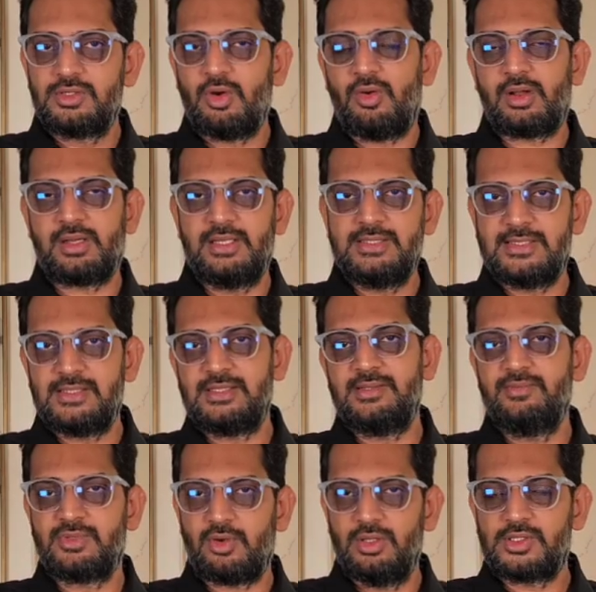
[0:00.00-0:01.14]
organ
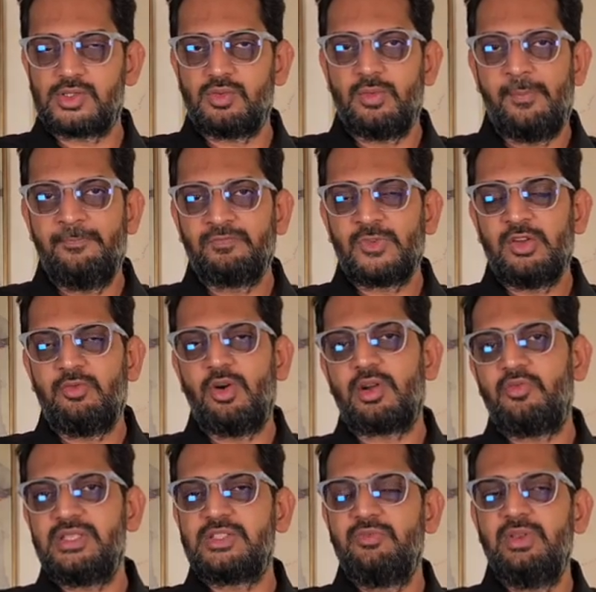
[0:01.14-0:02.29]
systems also, for
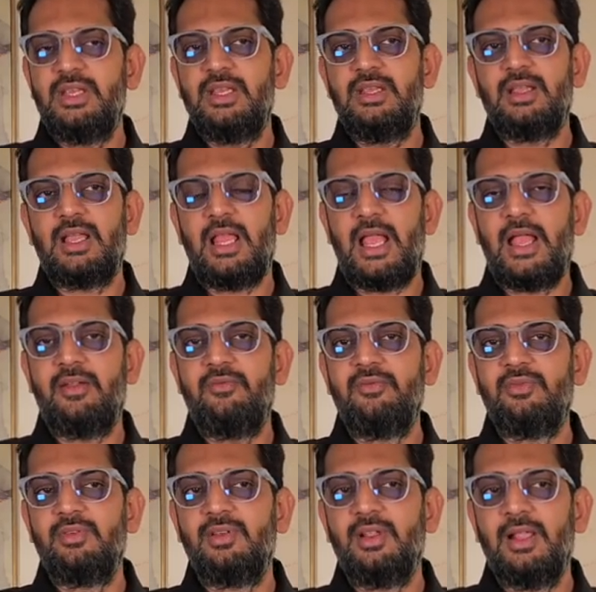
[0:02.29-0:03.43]
which we
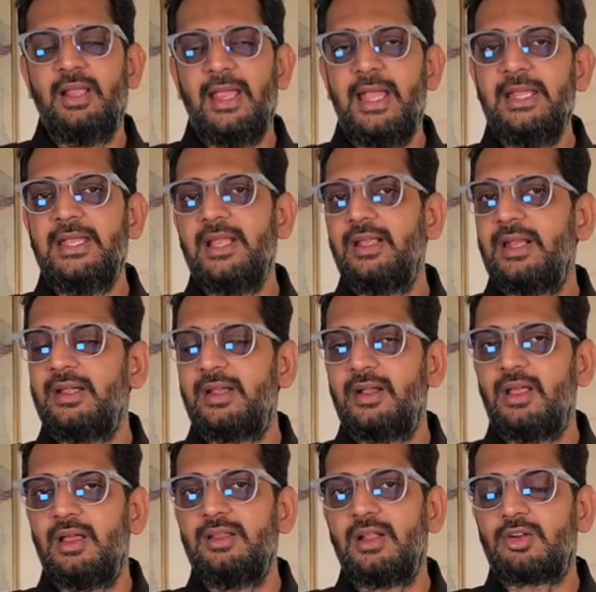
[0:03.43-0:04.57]
have
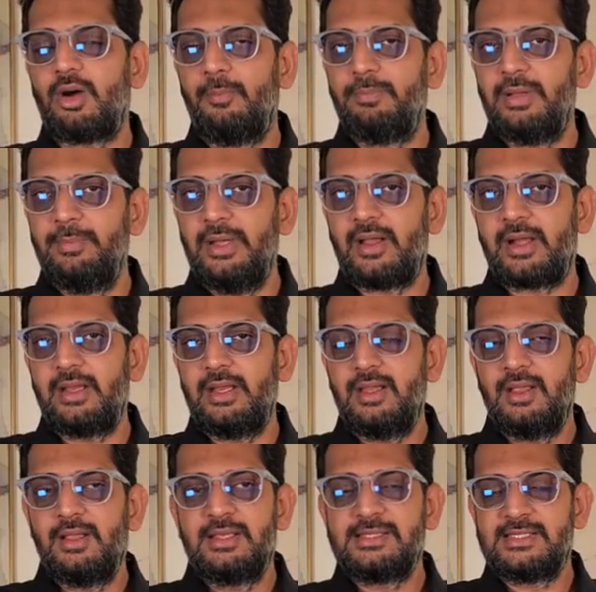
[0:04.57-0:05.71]
integrated other complementary
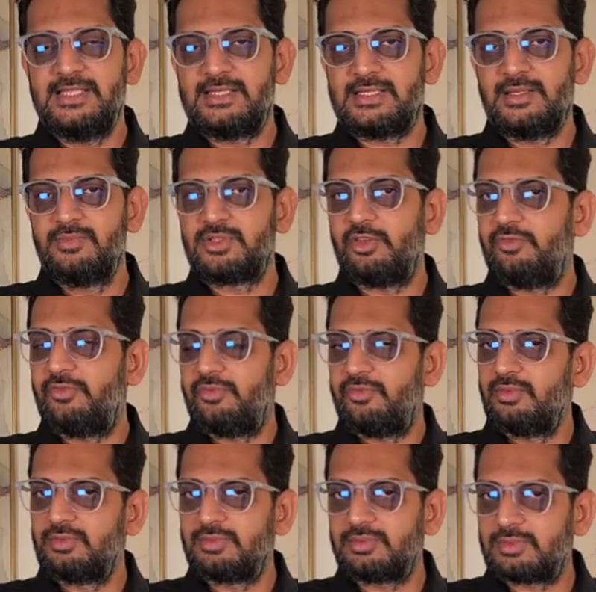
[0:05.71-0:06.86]
systems of
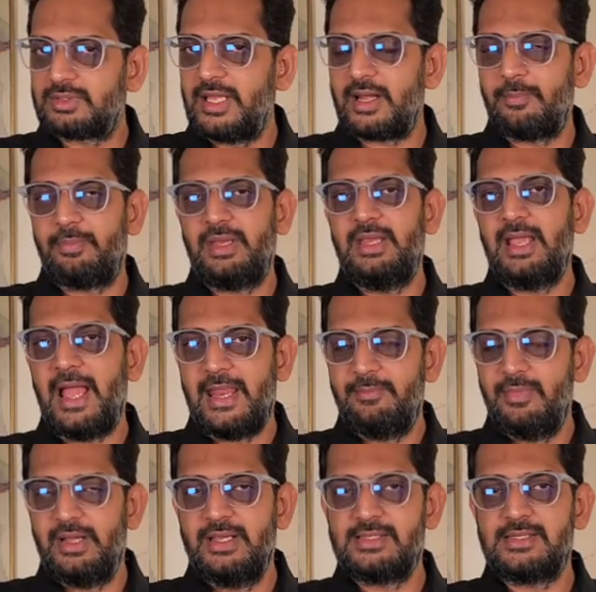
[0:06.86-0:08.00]
therapy and
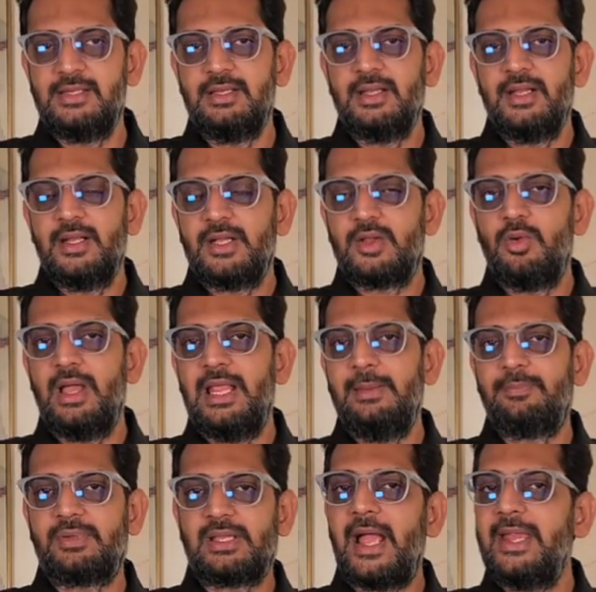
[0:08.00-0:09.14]
medicine to
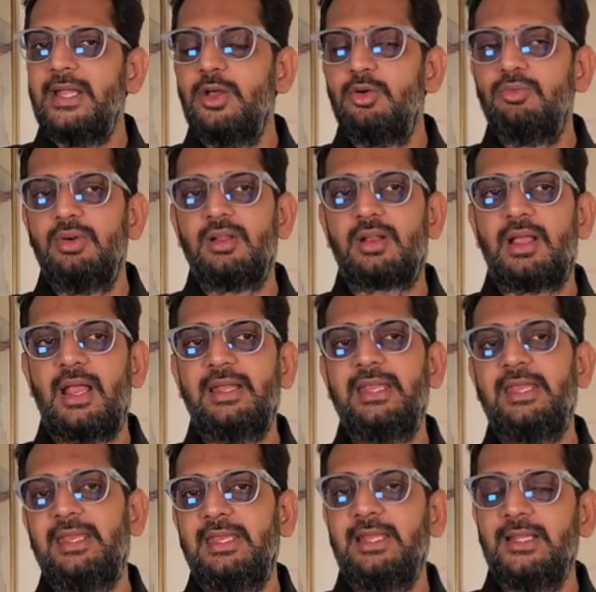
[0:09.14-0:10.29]
help tide over and
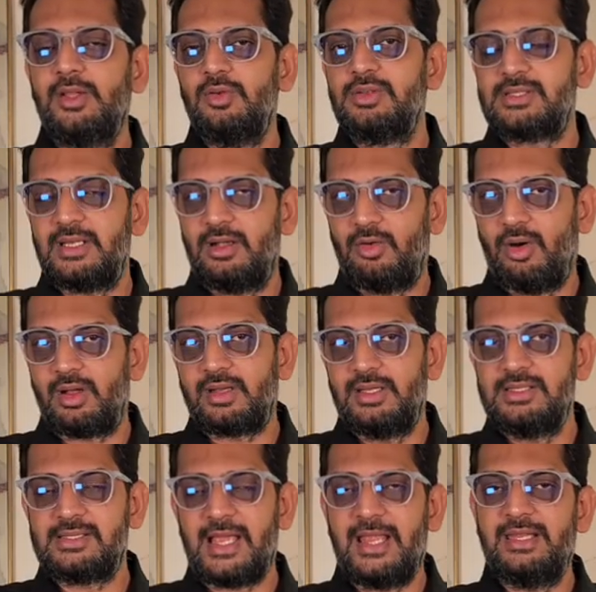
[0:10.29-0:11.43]
heal those
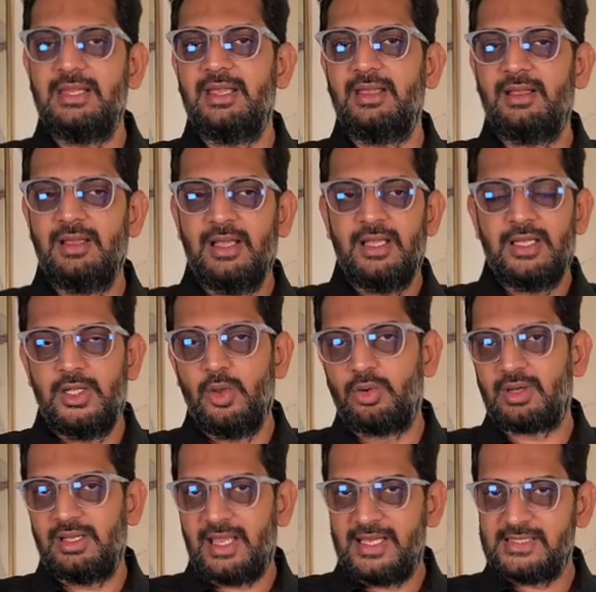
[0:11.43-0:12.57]
organs and
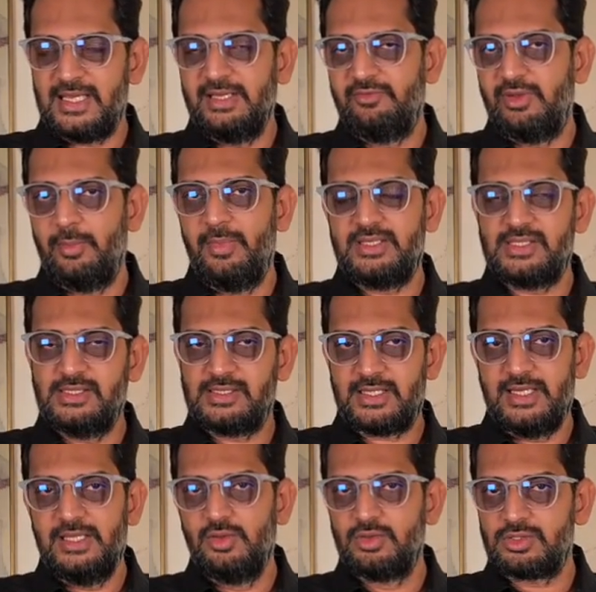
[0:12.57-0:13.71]
localize inflammations
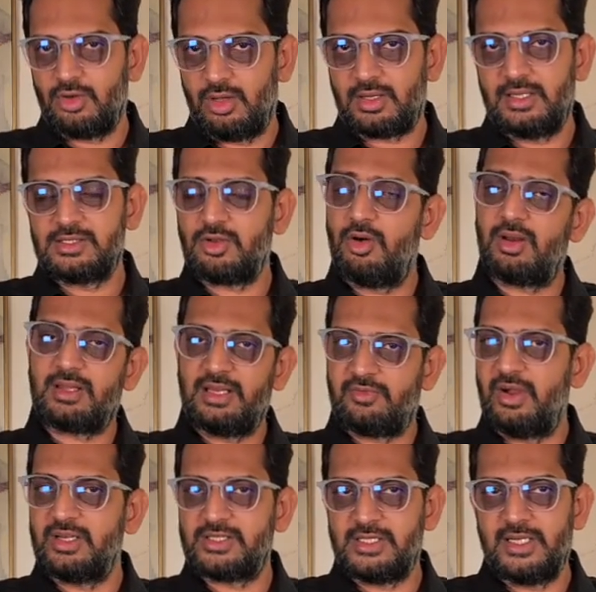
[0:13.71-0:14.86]
in those organs or their
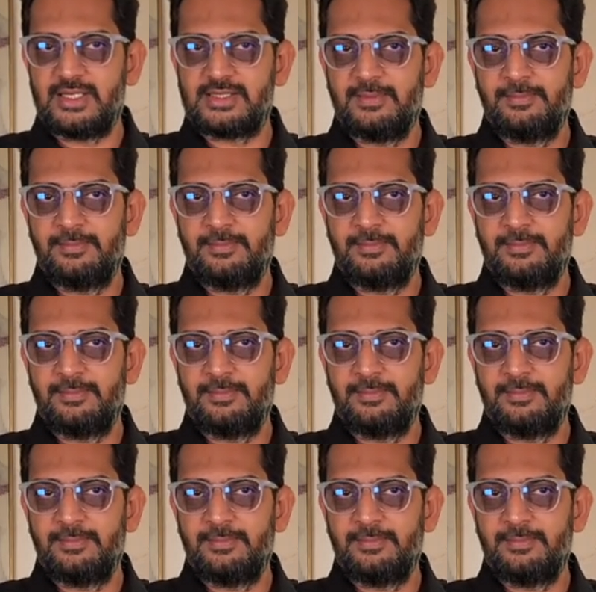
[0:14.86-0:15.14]
functionings.